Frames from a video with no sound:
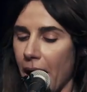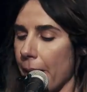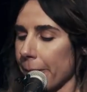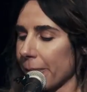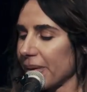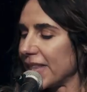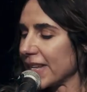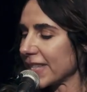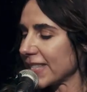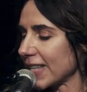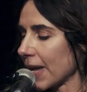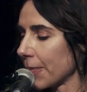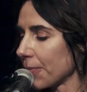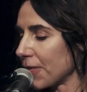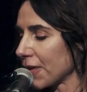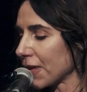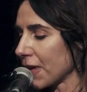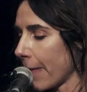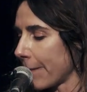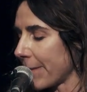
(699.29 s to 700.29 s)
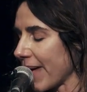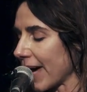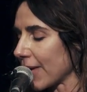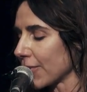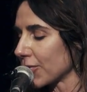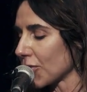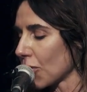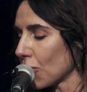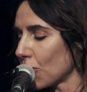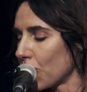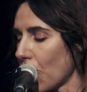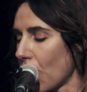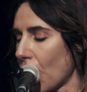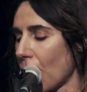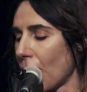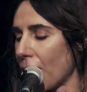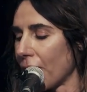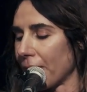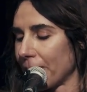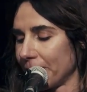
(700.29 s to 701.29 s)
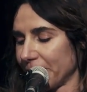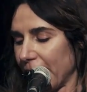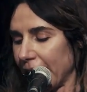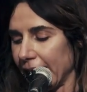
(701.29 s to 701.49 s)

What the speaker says: But there's something about a war.